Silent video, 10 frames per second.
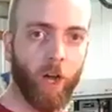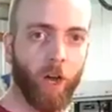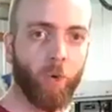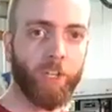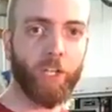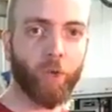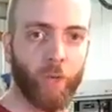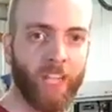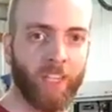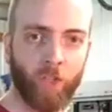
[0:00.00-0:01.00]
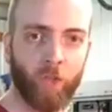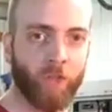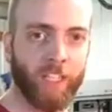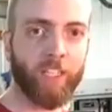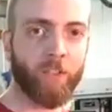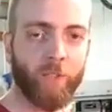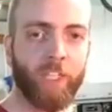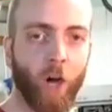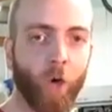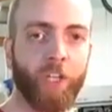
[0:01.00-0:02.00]
OD green, and you
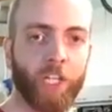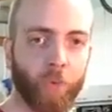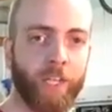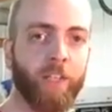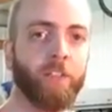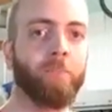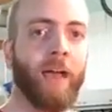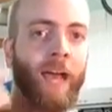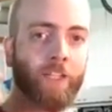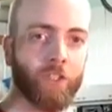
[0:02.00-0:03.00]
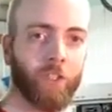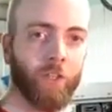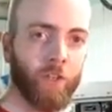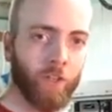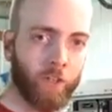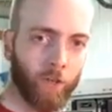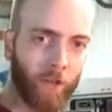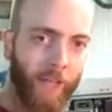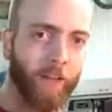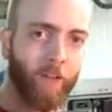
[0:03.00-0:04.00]
need OD green to match your
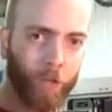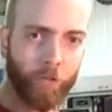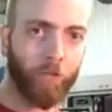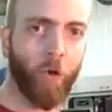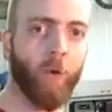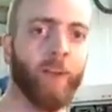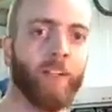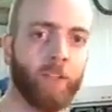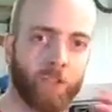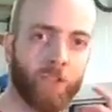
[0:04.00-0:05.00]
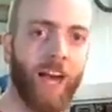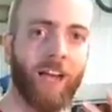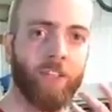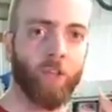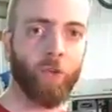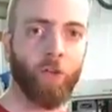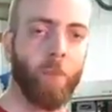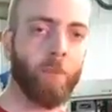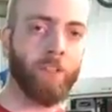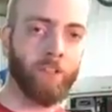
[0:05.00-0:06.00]
handguard, your forend, and your stock, and your
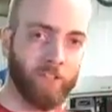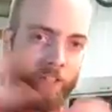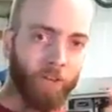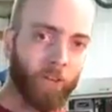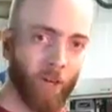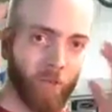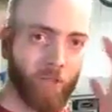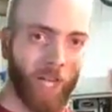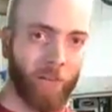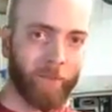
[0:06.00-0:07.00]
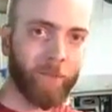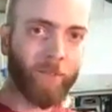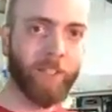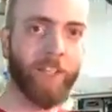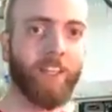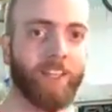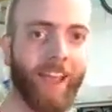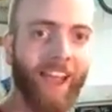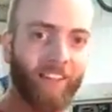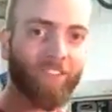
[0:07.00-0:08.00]
grip, and your Cerakote job. You
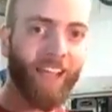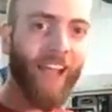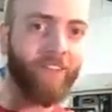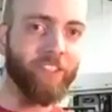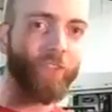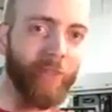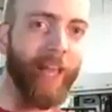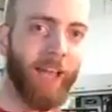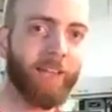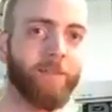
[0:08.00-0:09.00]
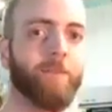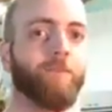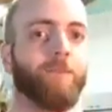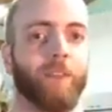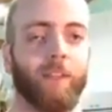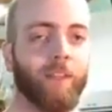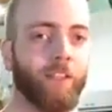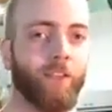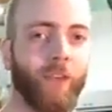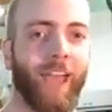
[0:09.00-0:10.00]
have to have it.
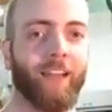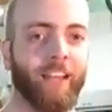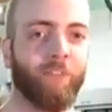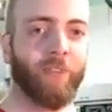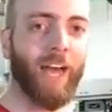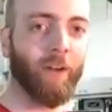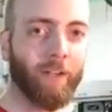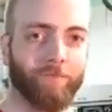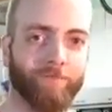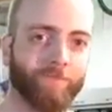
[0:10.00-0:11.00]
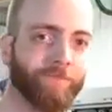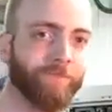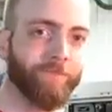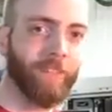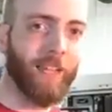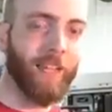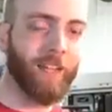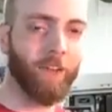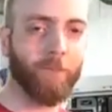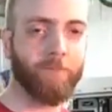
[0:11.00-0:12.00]
You can't live without it. I don't